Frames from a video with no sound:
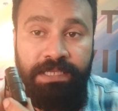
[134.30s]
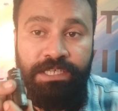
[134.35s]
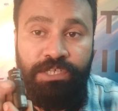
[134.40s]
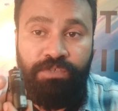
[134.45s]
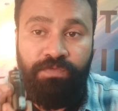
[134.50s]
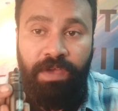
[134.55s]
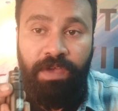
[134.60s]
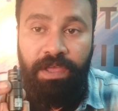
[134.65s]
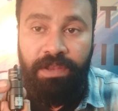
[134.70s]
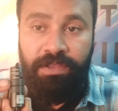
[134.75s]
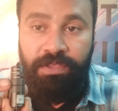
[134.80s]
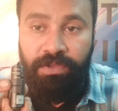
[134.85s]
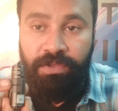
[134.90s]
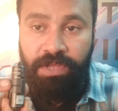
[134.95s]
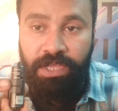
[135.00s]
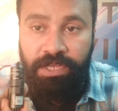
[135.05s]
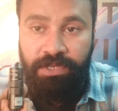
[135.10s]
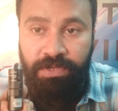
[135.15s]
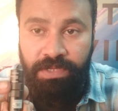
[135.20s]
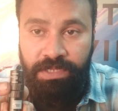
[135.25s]
where you
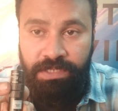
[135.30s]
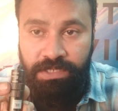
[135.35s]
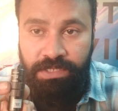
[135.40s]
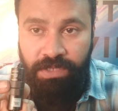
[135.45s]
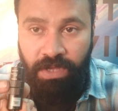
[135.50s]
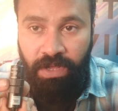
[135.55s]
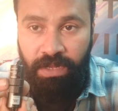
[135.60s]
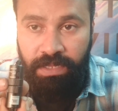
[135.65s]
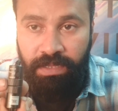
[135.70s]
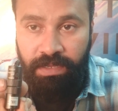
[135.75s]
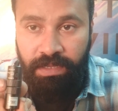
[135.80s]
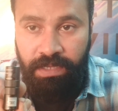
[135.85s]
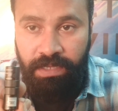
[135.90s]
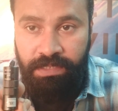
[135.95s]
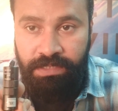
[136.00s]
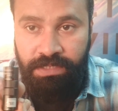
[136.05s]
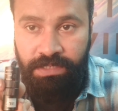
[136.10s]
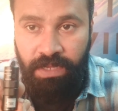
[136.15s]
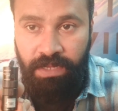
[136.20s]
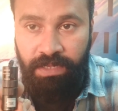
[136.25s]
need to install
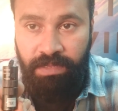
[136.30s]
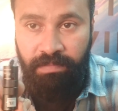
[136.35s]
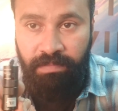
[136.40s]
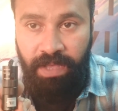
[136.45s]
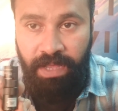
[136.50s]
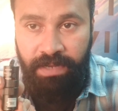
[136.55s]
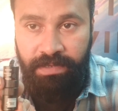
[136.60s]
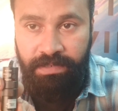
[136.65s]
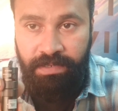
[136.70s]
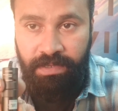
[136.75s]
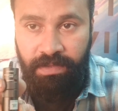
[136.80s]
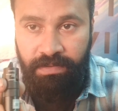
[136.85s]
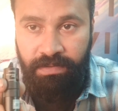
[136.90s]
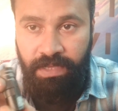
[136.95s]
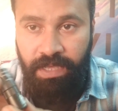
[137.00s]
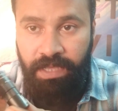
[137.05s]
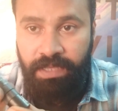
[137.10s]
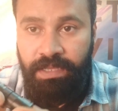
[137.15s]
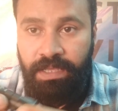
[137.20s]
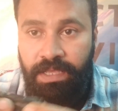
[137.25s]
the battery.
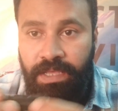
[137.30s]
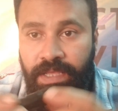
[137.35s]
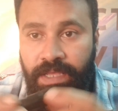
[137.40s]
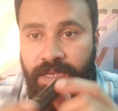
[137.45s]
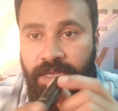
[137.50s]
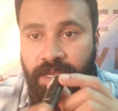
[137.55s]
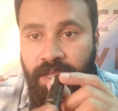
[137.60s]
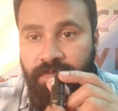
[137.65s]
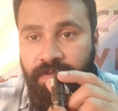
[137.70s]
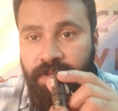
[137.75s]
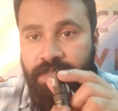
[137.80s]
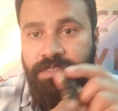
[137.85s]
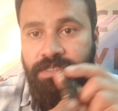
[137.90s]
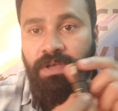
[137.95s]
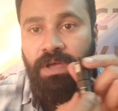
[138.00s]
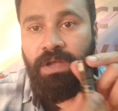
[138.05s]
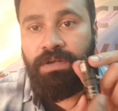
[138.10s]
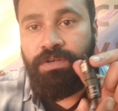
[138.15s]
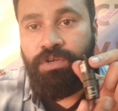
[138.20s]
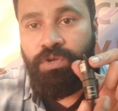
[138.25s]
Okay, now it has
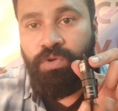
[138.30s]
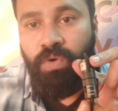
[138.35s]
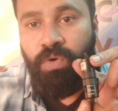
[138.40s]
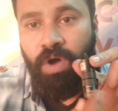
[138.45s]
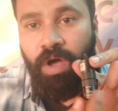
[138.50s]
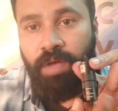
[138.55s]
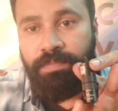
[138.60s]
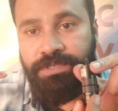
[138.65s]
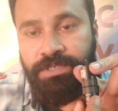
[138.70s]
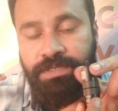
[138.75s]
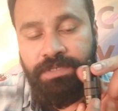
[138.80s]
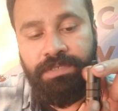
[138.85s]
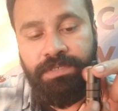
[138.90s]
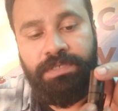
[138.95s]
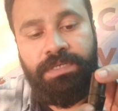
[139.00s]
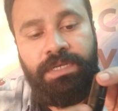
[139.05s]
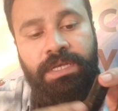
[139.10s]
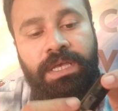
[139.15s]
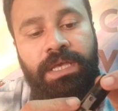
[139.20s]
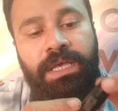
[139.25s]
got two
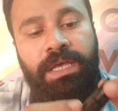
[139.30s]
options.